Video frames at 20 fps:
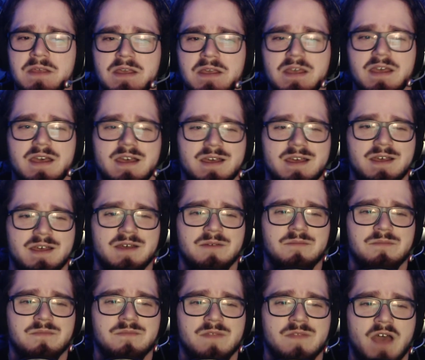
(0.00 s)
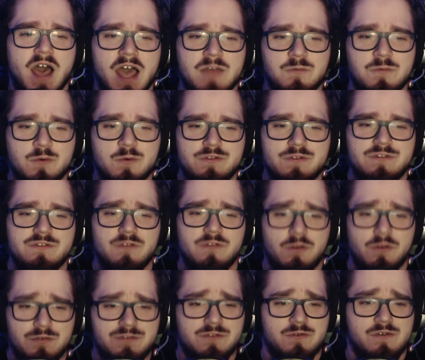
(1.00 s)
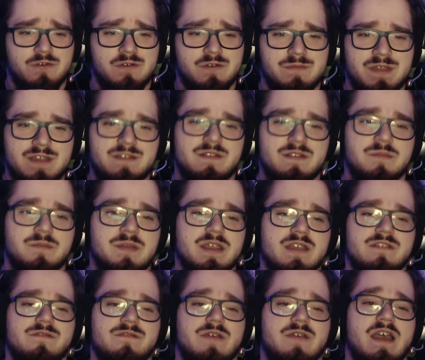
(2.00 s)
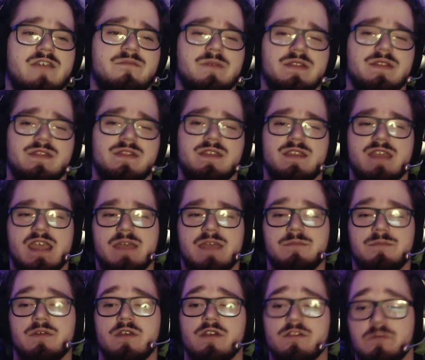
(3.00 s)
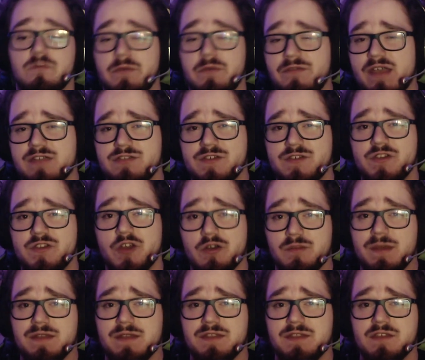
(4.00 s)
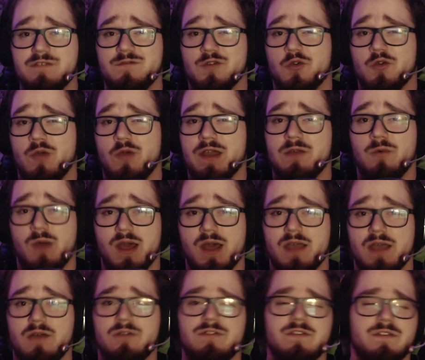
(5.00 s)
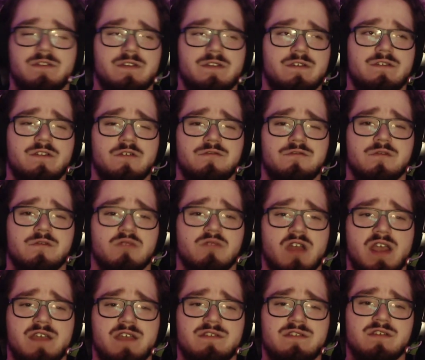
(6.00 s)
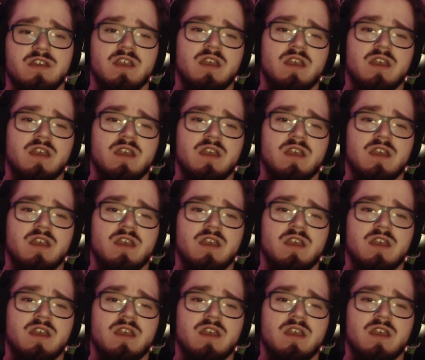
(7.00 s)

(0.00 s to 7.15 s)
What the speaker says: Oddworld Soulstorm is the PS5 monthly game. So we've actually known about this for quite a while, so this is no surprise.